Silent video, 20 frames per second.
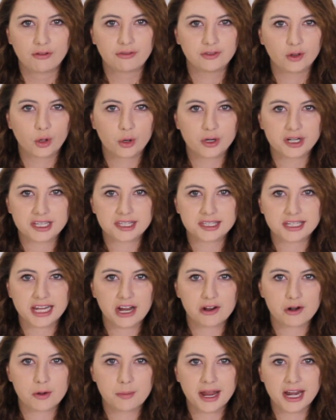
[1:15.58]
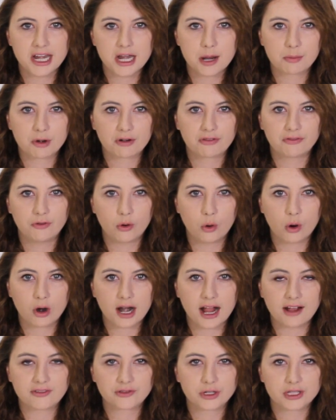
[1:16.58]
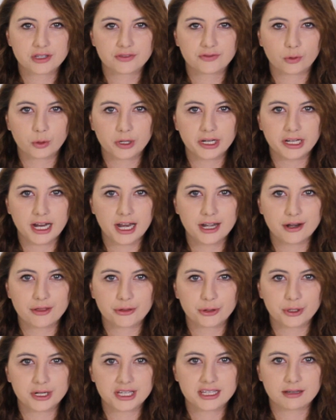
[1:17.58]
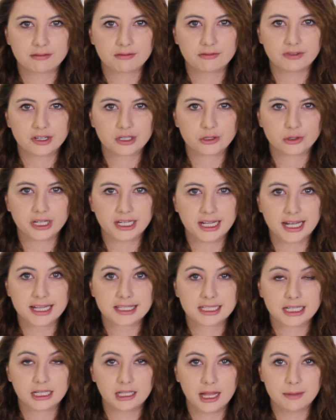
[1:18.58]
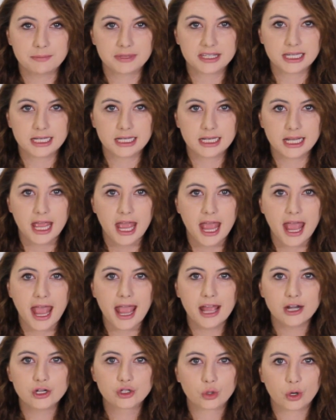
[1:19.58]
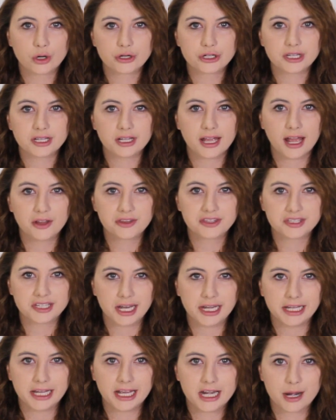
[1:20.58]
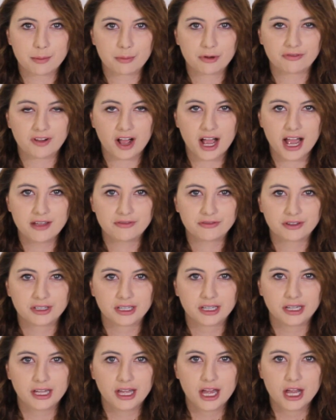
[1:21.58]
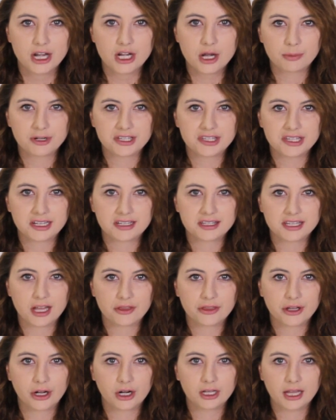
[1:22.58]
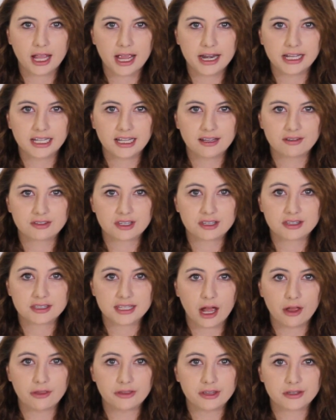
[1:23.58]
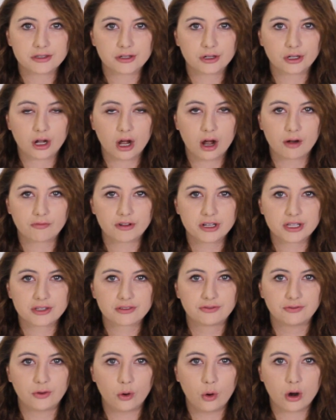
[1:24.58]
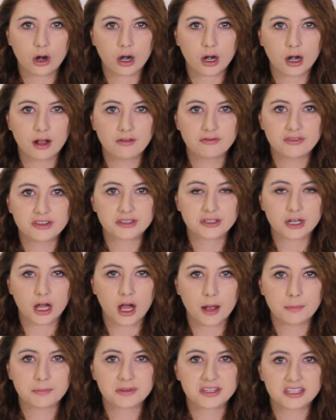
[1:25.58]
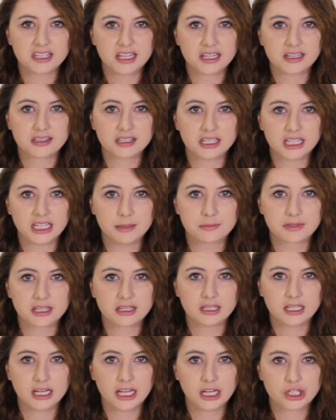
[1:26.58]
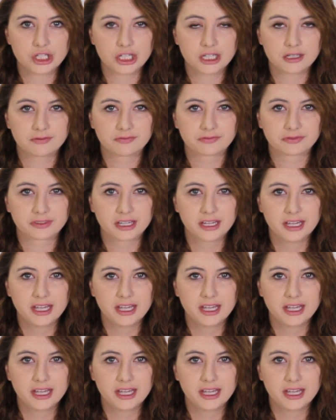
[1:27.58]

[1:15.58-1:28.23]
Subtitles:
Florida State remained number 4 after its 49-37 victory against Clemson, and Georgia held steady at number 5. Number 6 South Carolina gives the Southeastern Conference 4 of the top 6 teams in the nation.